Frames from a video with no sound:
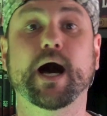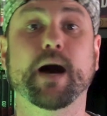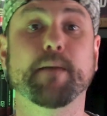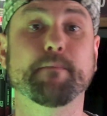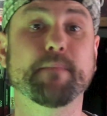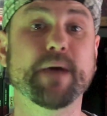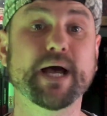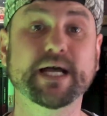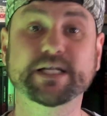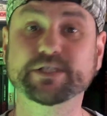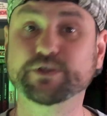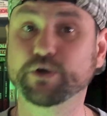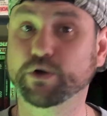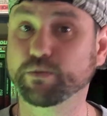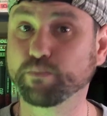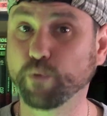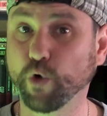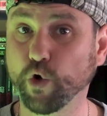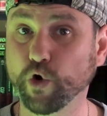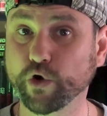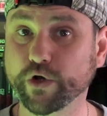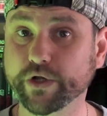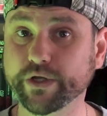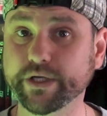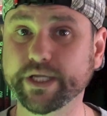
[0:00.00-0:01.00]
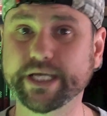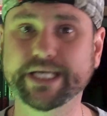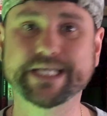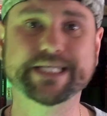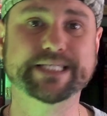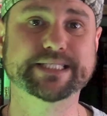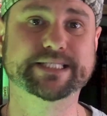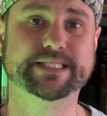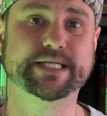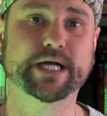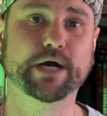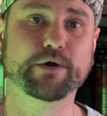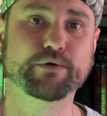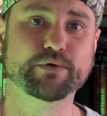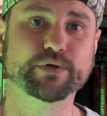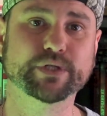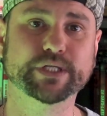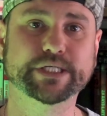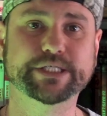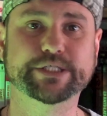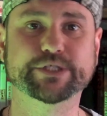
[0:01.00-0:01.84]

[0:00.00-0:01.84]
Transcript: Mad Dog Morgan is currently